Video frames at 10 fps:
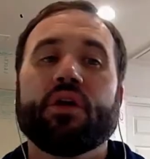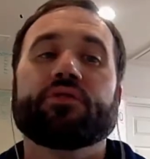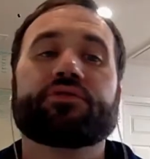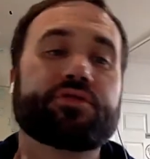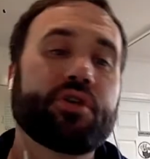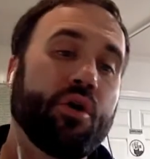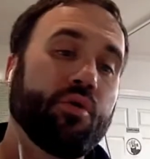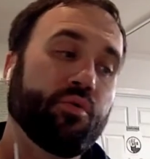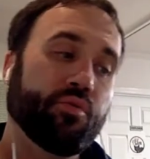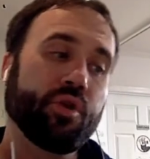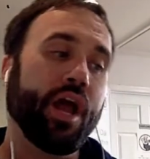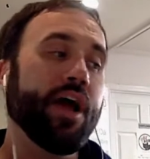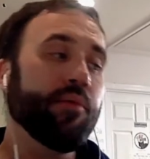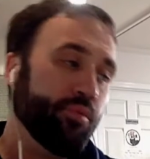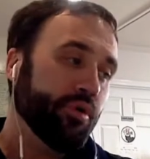So
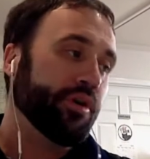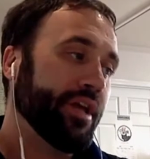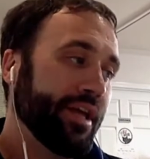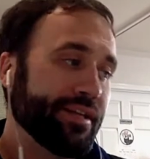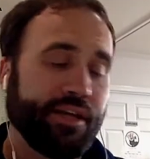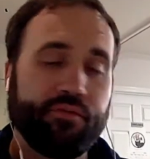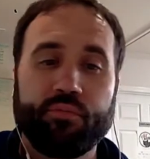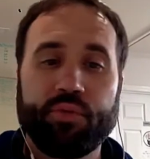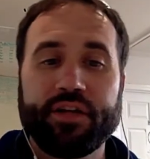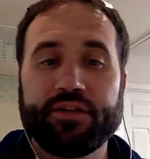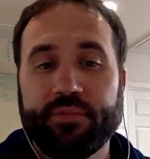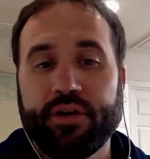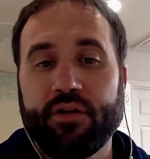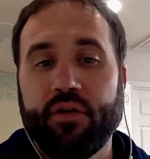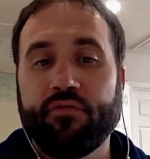hempwood is a replacement